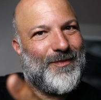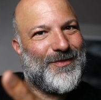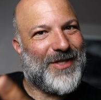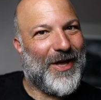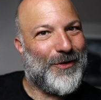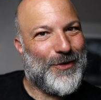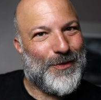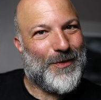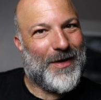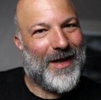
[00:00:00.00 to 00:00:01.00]
tell
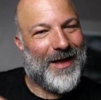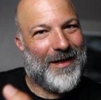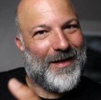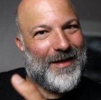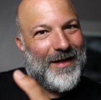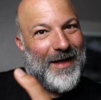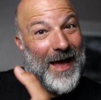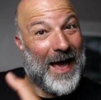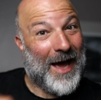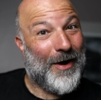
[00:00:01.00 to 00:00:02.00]
you
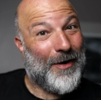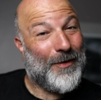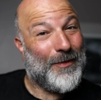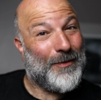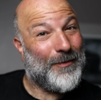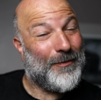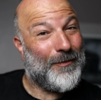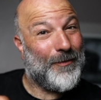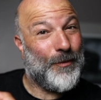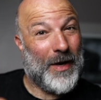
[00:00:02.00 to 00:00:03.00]
how
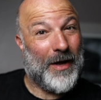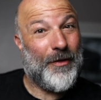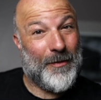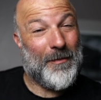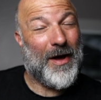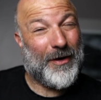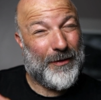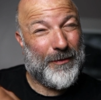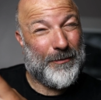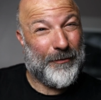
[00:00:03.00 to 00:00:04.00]
well the
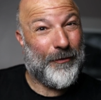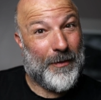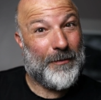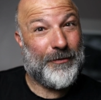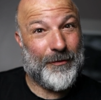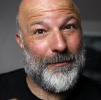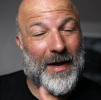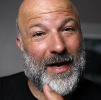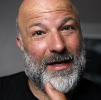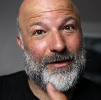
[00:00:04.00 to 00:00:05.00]
model performs for
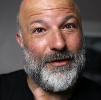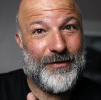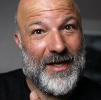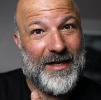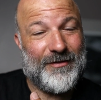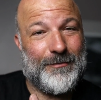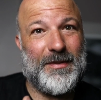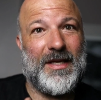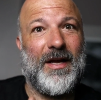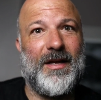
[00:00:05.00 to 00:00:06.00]
my use case,
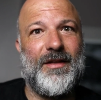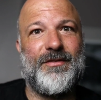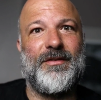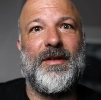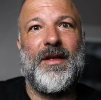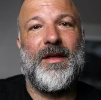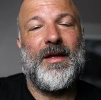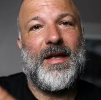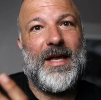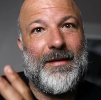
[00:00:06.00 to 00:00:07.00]
because
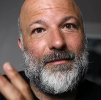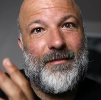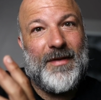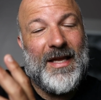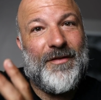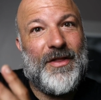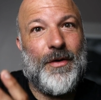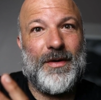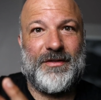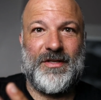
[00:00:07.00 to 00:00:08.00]
even
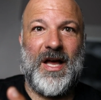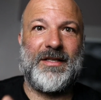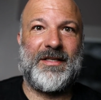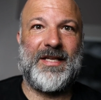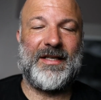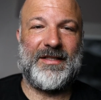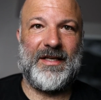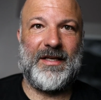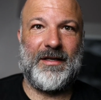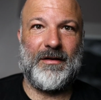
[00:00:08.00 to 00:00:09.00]
though it's not
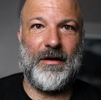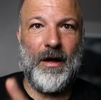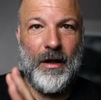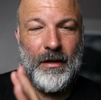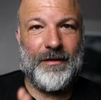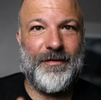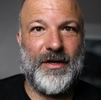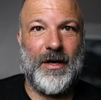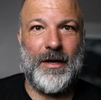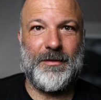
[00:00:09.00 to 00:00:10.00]
detecting all of the
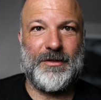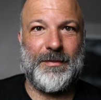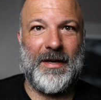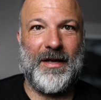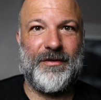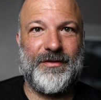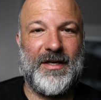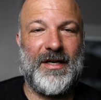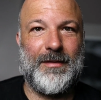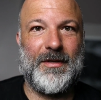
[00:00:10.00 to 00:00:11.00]
garbage piles in
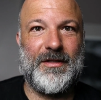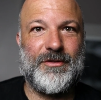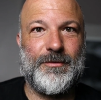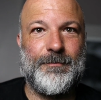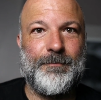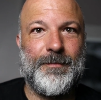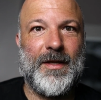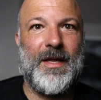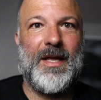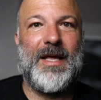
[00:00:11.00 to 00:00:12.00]
an image,
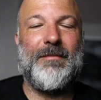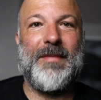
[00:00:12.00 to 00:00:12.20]
it